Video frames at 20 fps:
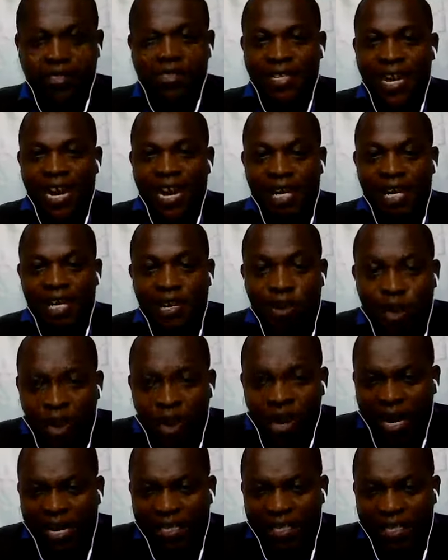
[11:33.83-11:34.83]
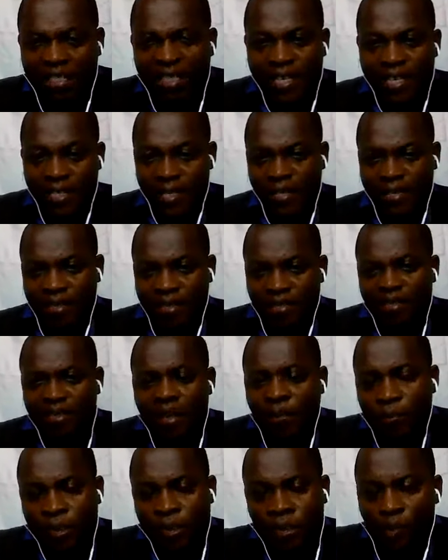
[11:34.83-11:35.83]
It's acknowledging and
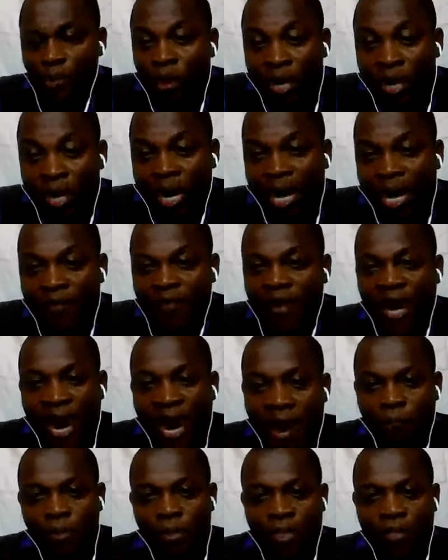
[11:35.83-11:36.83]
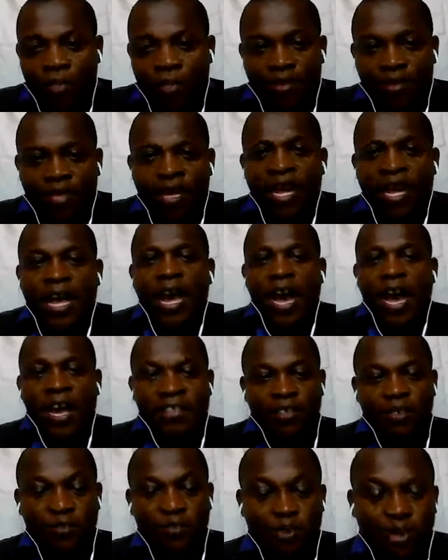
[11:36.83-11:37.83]
accepting whatever happens
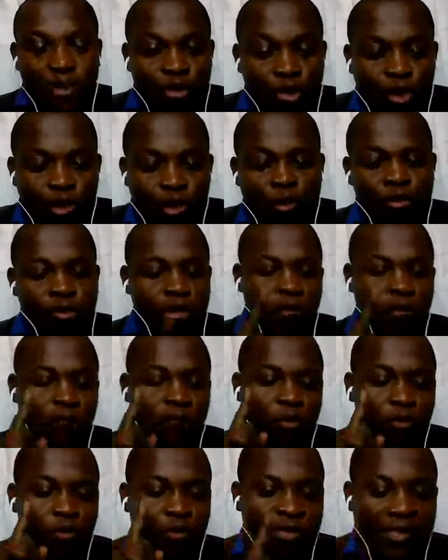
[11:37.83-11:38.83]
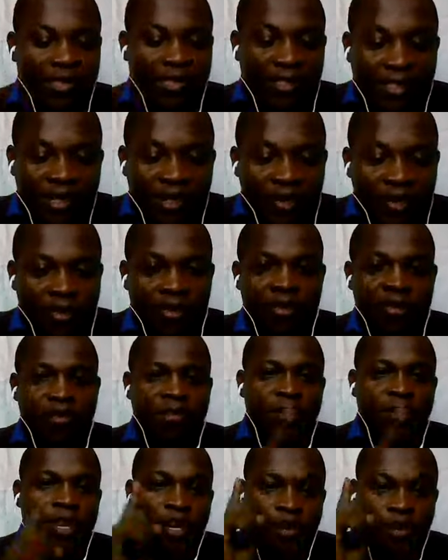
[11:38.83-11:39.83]
as a result of your
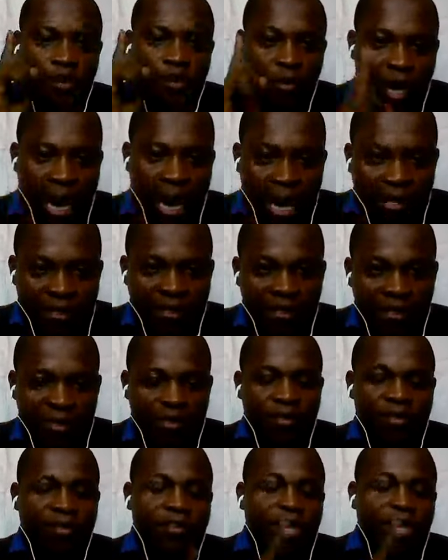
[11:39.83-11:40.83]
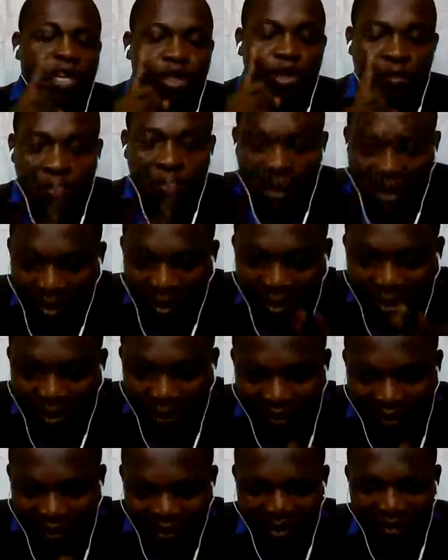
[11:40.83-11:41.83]
decisions, your actions, and your
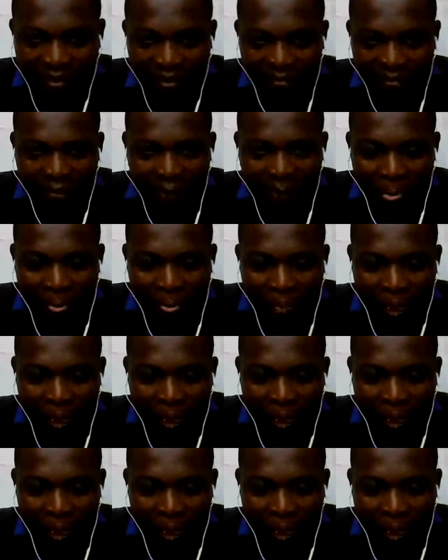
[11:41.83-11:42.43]
mistakes.